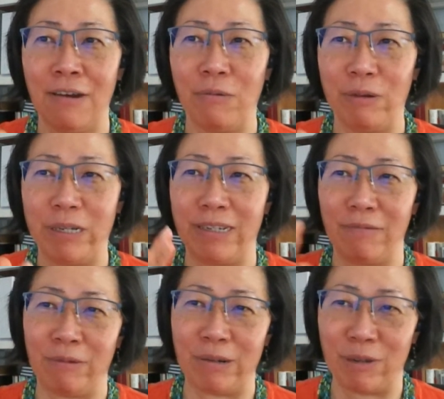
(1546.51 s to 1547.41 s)

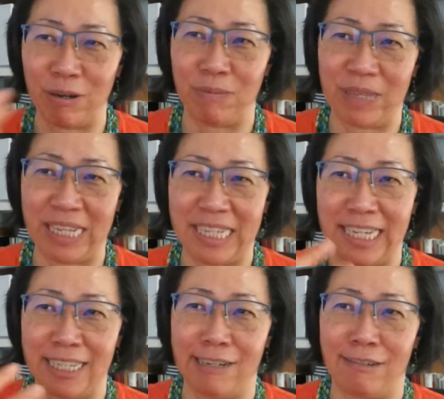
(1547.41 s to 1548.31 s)
one hope that the
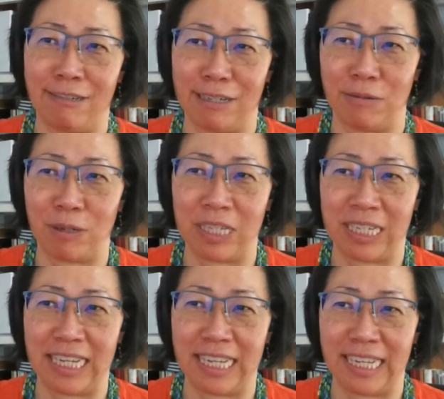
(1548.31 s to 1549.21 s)
institution would
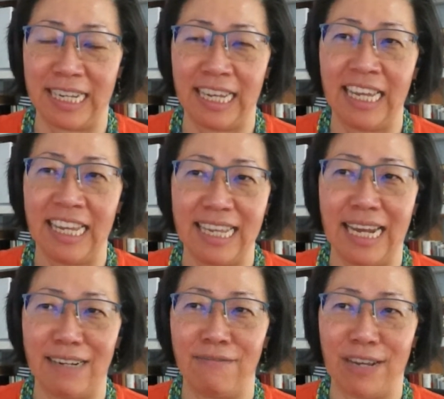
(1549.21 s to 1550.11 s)
see
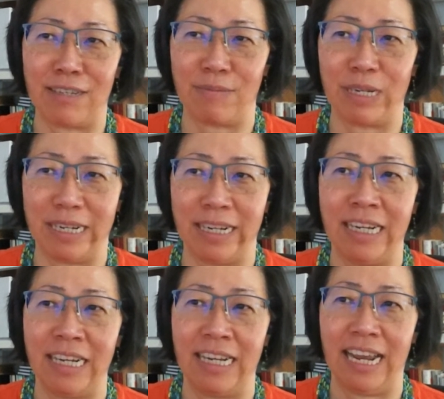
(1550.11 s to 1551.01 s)
that investment
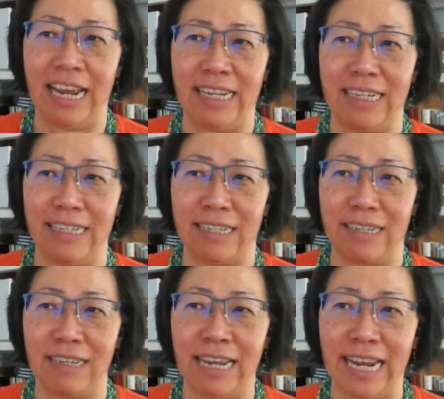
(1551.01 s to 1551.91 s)
and
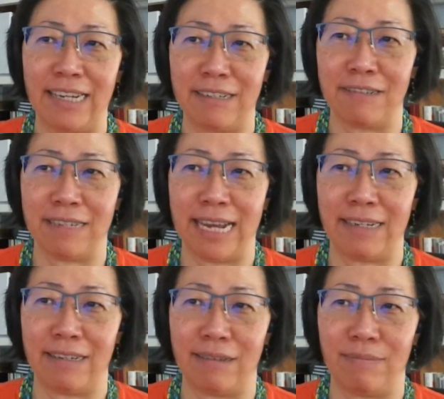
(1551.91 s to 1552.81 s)
handle that